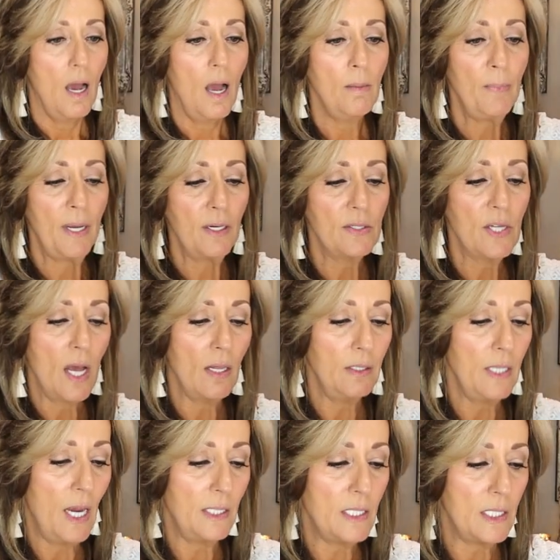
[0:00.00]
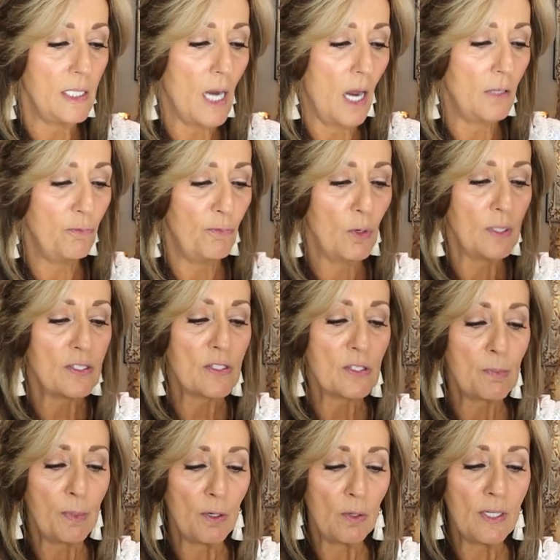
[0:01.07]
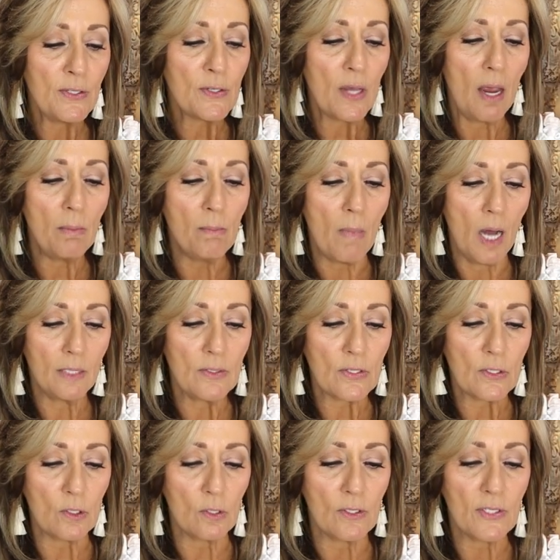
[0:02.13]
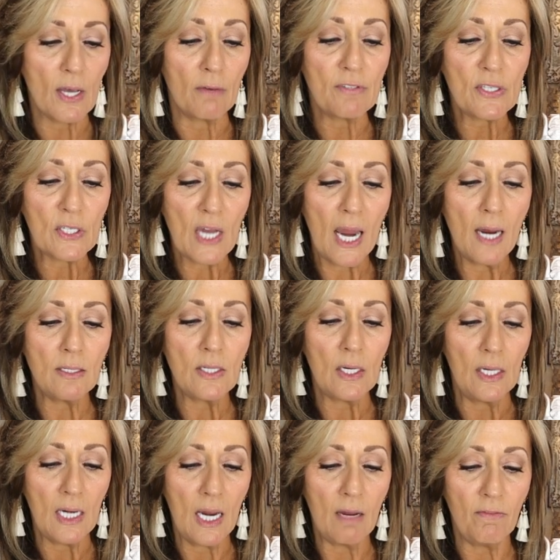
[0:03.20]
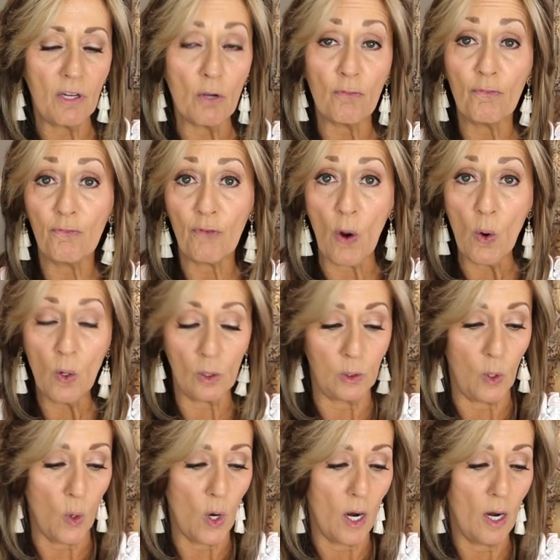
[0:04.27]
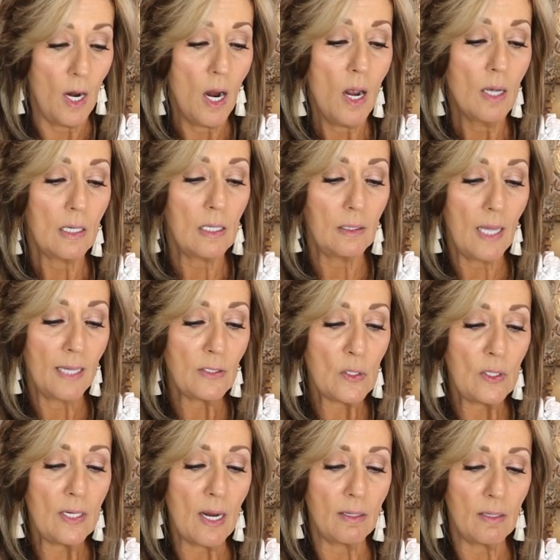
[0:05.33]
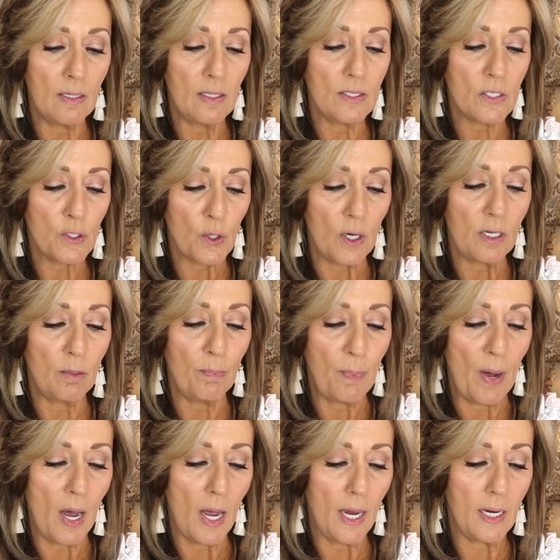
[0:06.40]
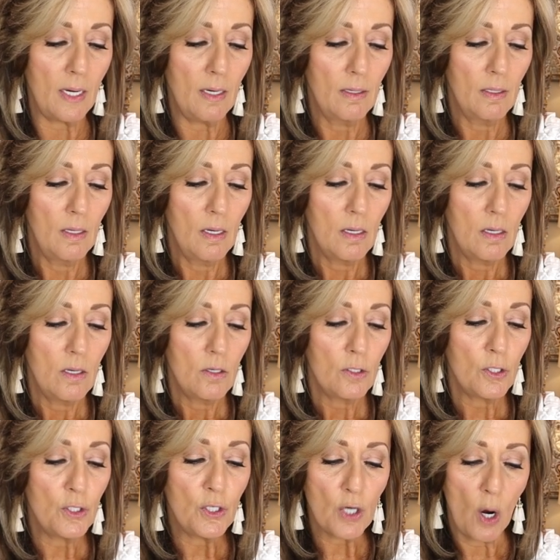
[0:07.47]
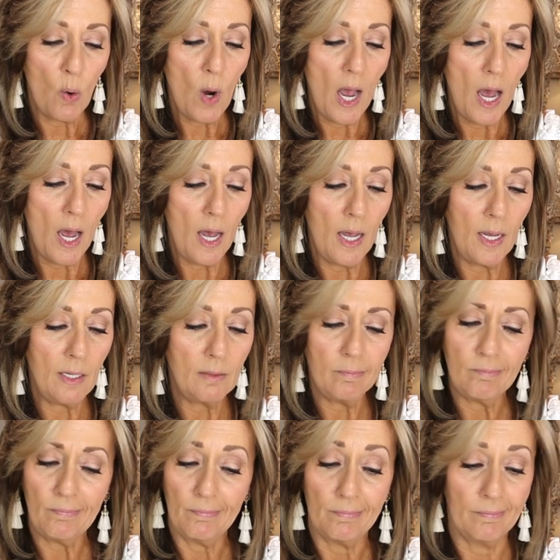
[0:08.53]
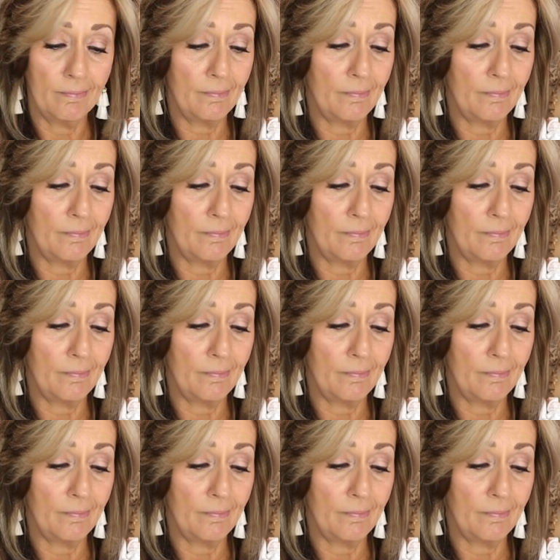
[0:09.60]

I paid $1.99 for it. Spirits and Monsters of Scandinavia Folklore, collected and illustrated by Johan